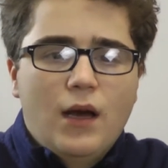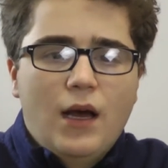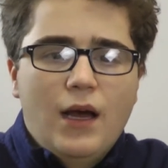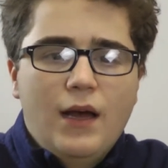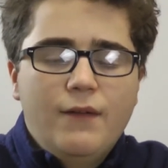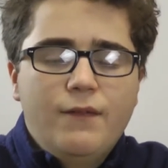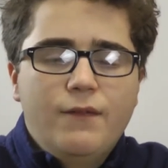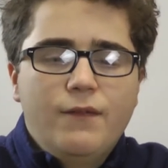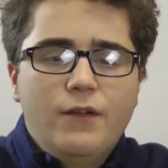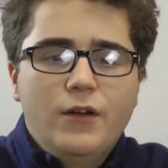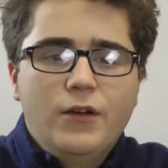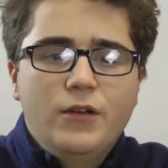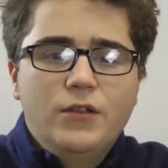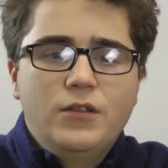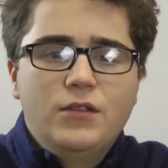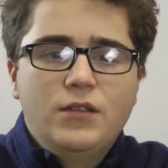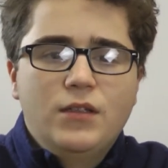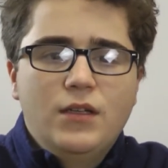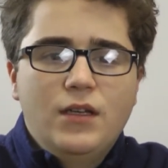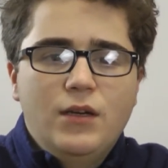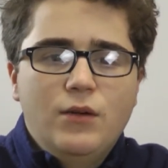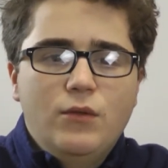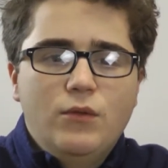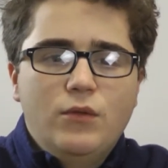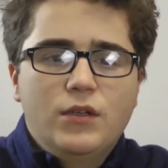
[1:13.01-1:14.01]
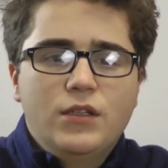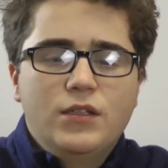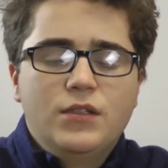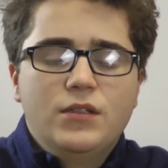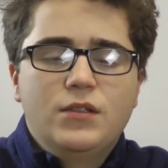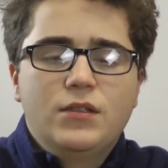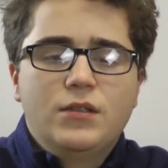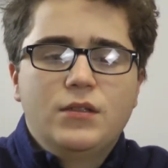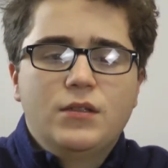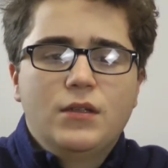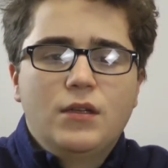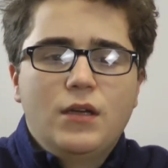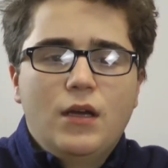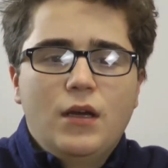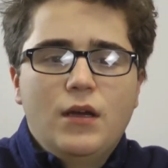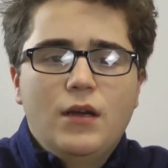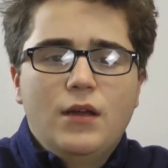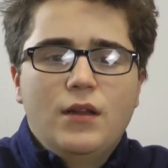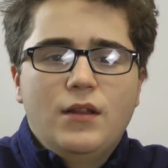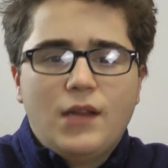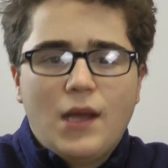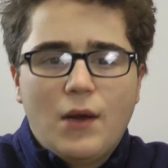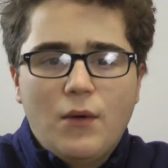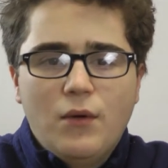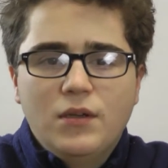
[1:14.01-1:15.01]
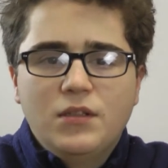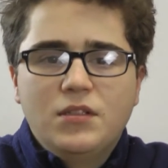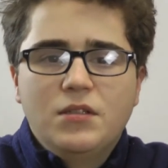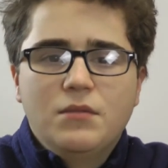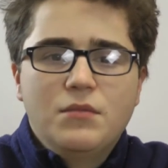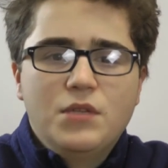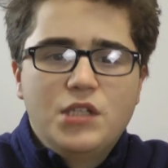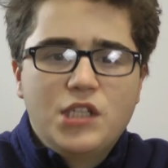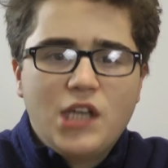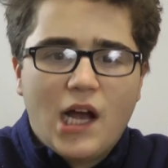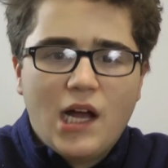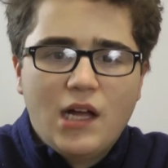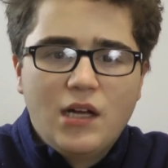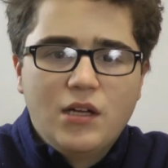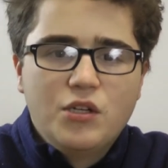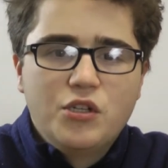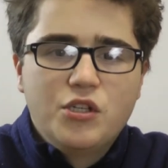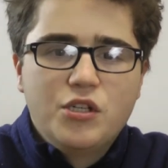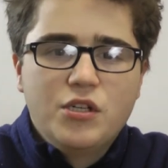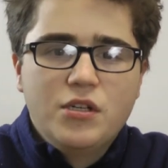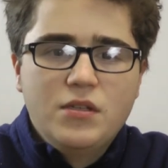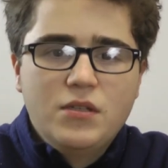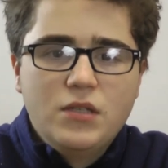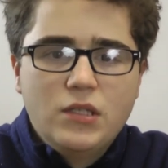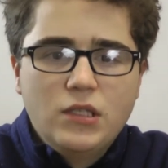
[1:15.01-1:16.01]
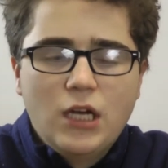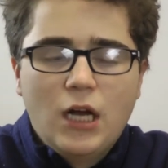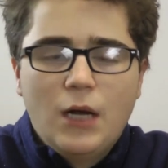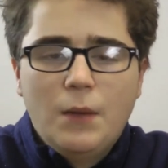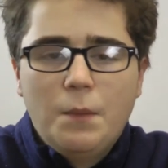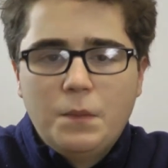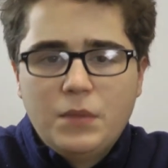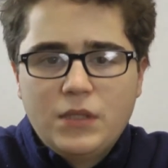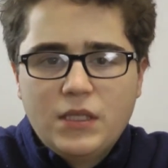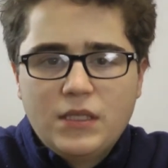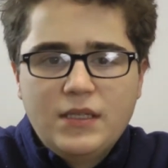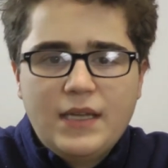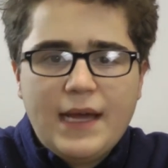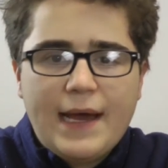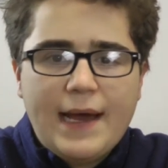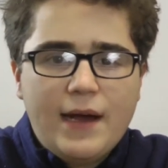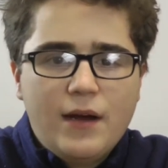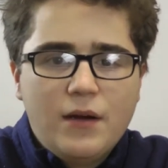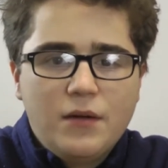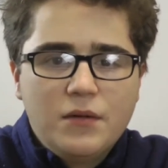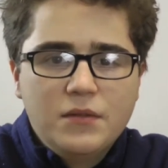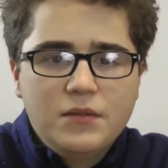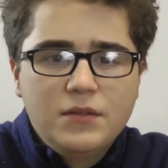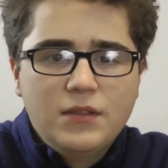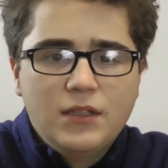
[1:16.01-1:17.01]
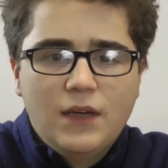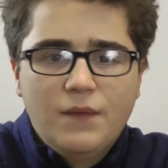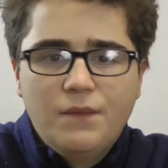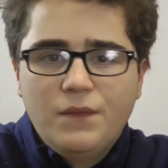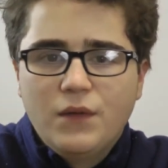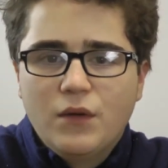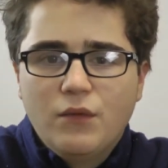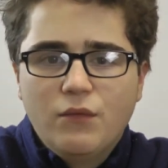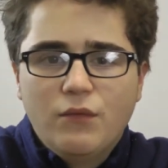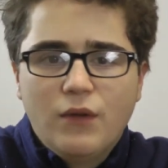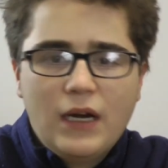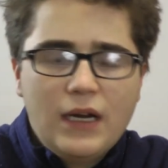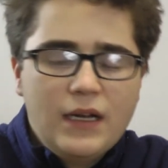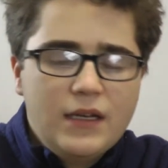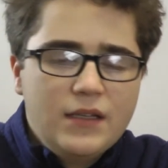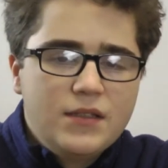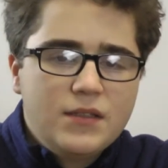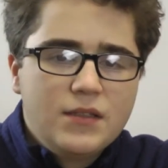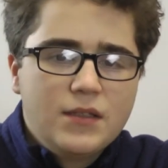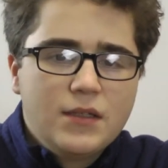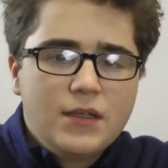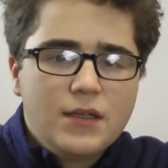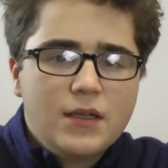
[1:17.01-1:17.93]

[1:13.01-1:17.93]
At first, there were some challenges, ups and downs, left and right,